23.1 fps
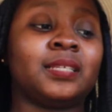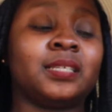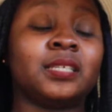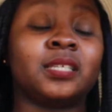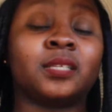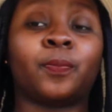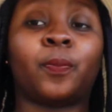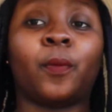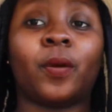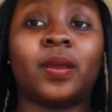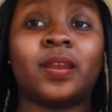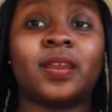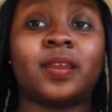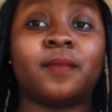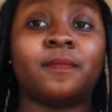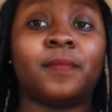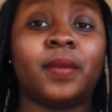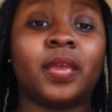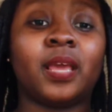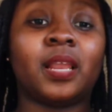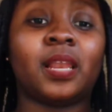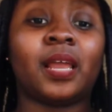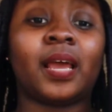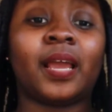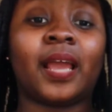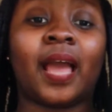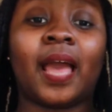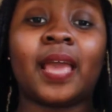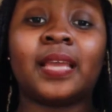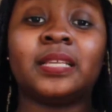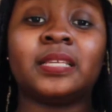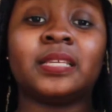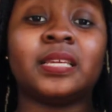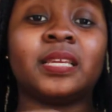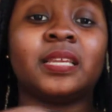disappointed me. Like,
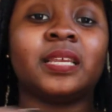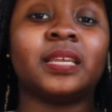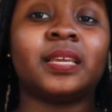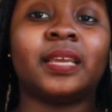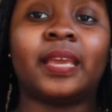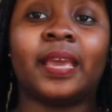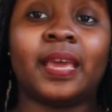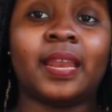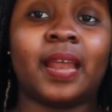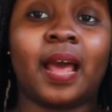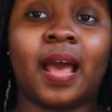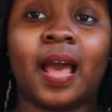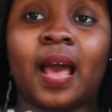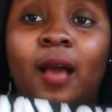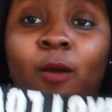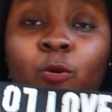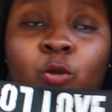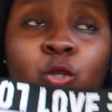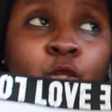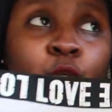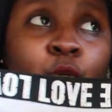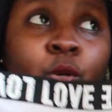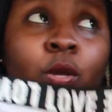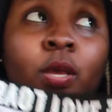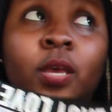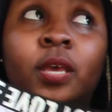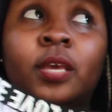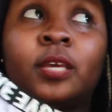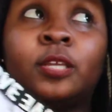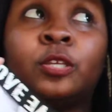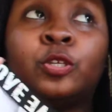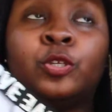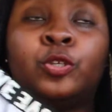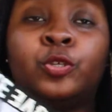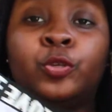I didn't get how to
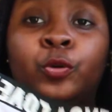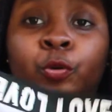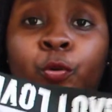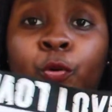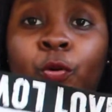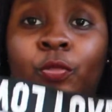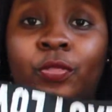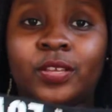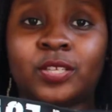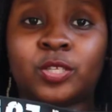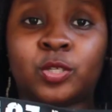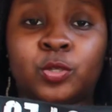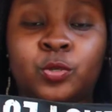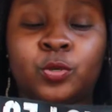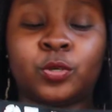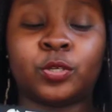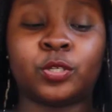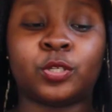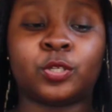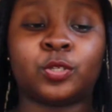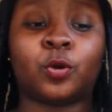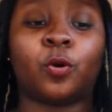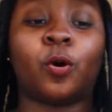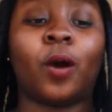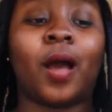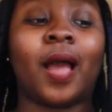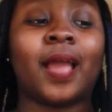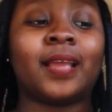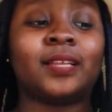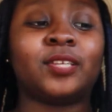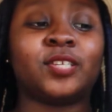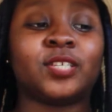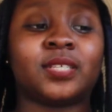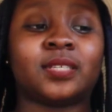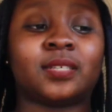do the suit, so
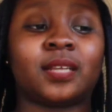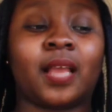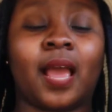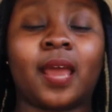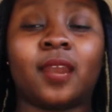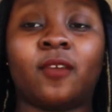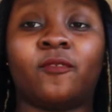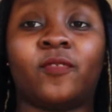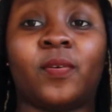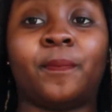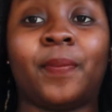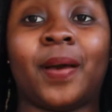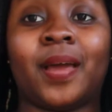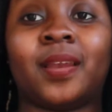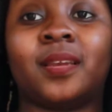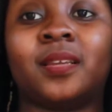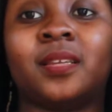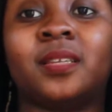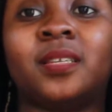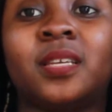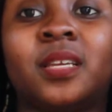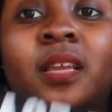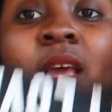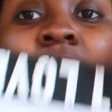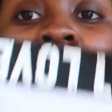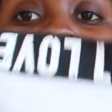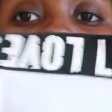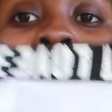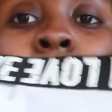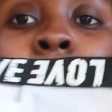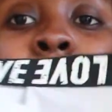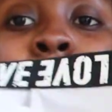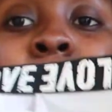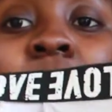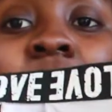I just kind of abandoned it.
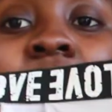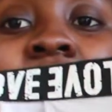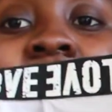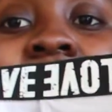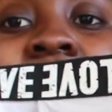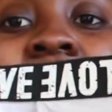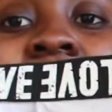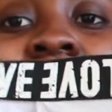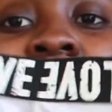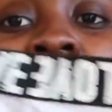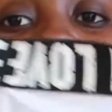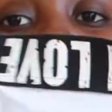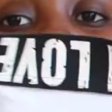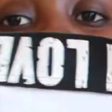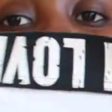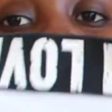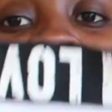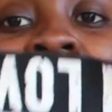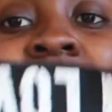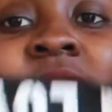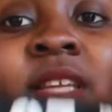But I got this